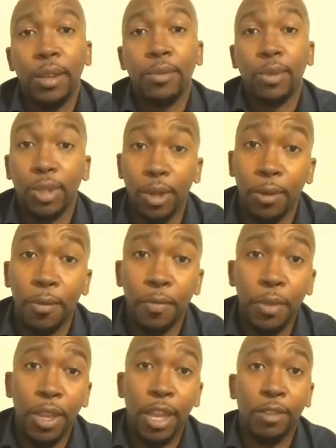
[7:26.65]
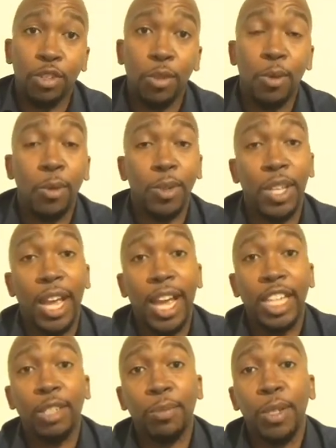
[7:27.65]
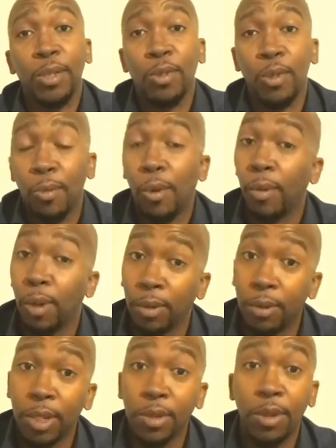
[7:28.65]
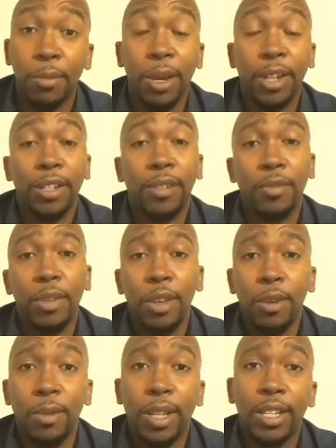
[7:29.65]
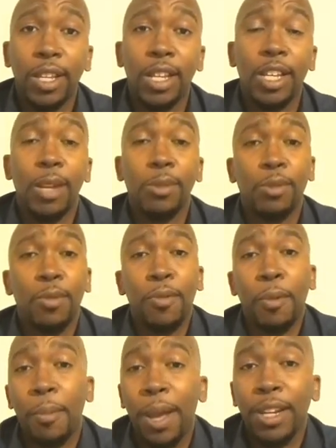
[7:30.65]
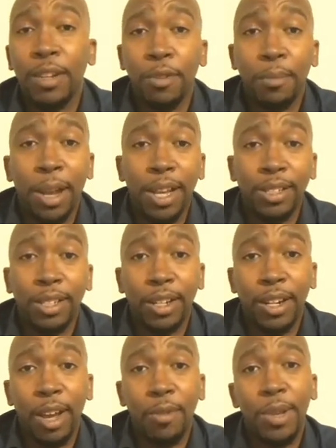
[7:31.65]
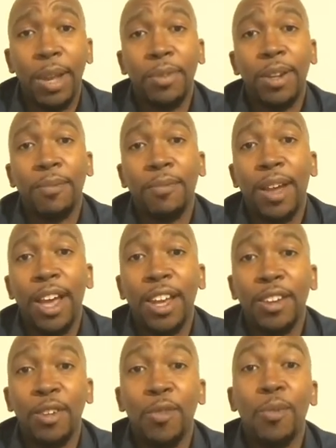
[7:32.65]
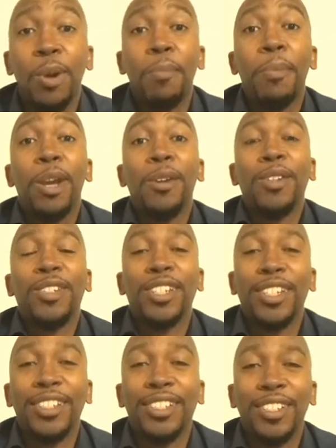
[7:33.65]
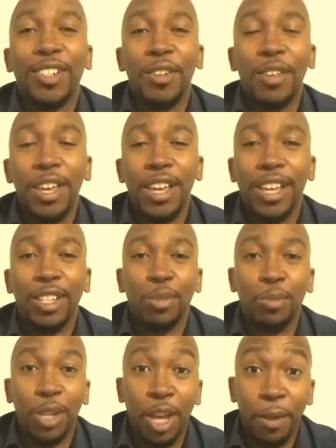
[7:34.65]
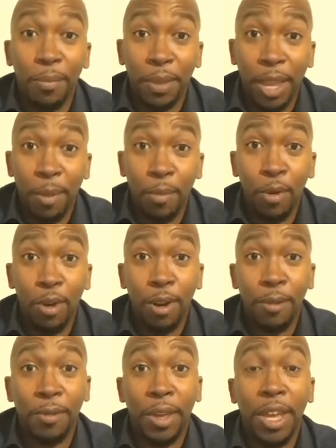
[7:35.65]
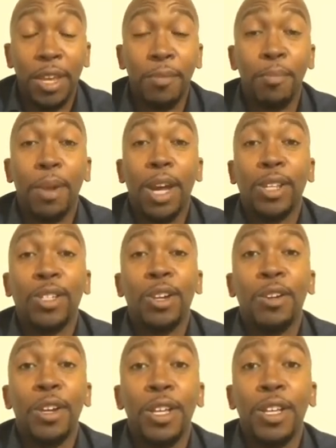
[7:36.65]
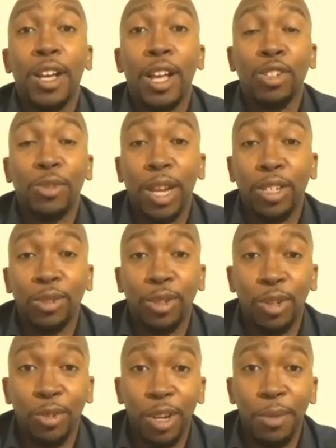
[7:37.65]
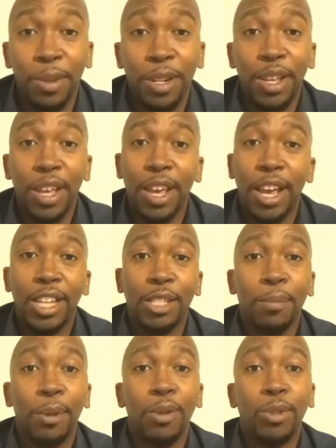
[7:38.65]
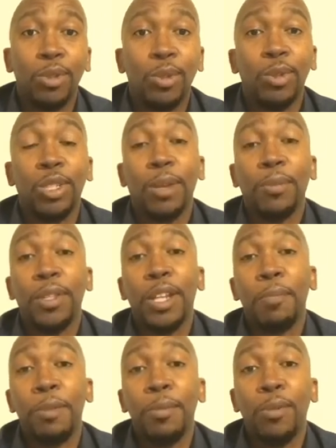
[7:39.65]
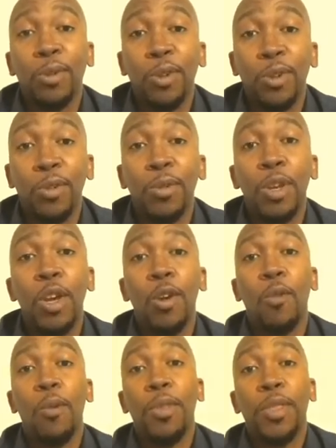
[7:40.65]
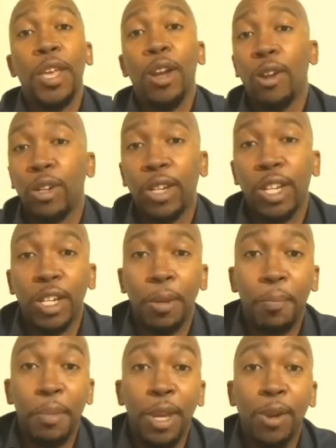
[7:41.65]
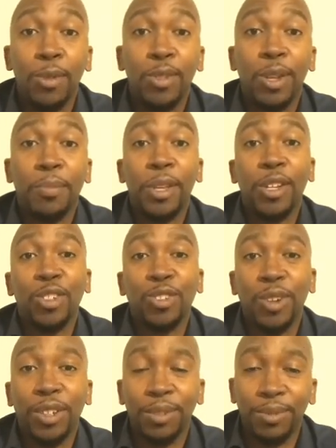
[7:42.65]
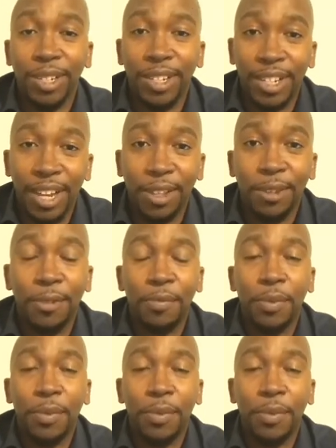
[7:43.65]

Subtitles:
So if someone was to ask me, well, what do we do about it? Well, I think it comes from my different mindset now. We have to define, what marriage is. It's become now more of a monetary contractual agreement as opposed to something that people do when they are looking to build something constructively together.